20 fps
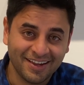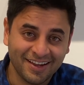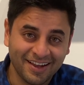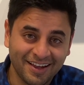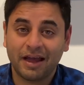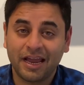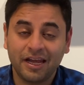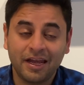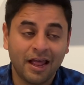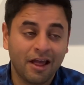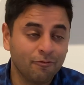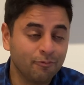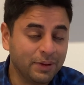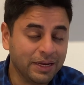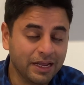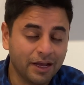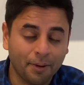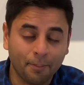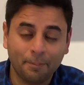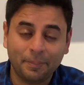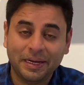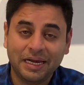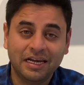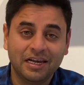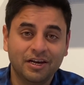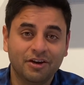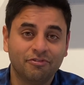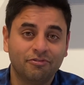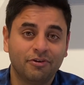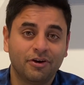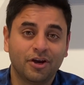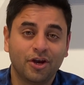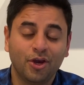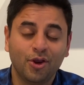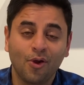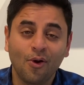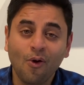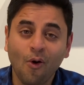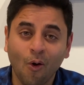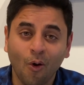This might have been completely different
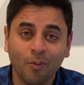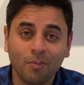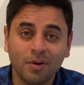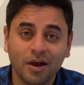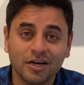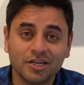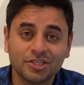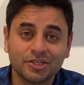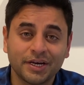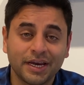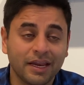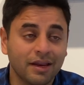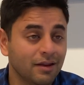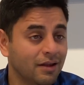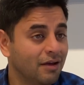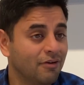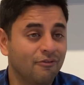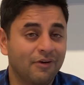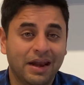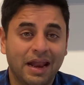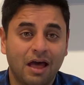in your home country.